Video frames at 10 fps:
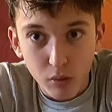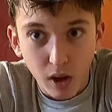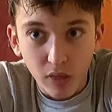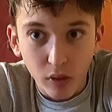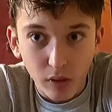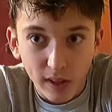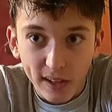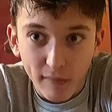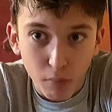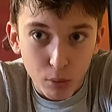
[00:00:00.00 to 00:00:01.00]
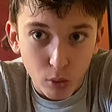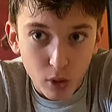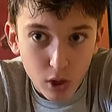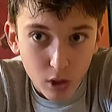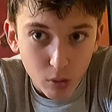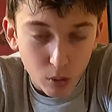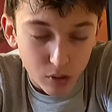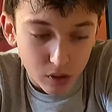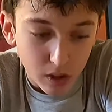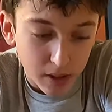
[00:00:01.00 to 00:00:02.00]
I don't think Liverpool
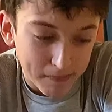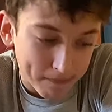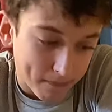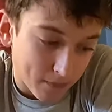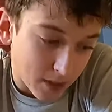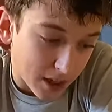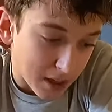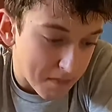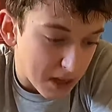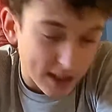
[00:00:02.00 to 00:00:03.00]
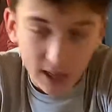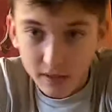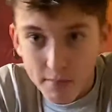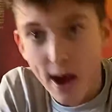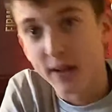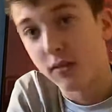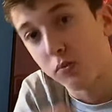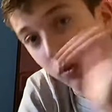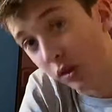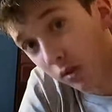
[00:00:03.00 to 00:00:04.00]
would um, kind of meet that demand
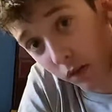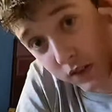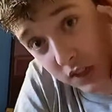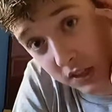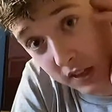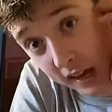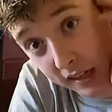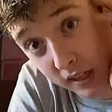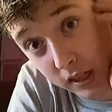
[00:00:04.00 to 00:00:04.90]
with obviously Salah,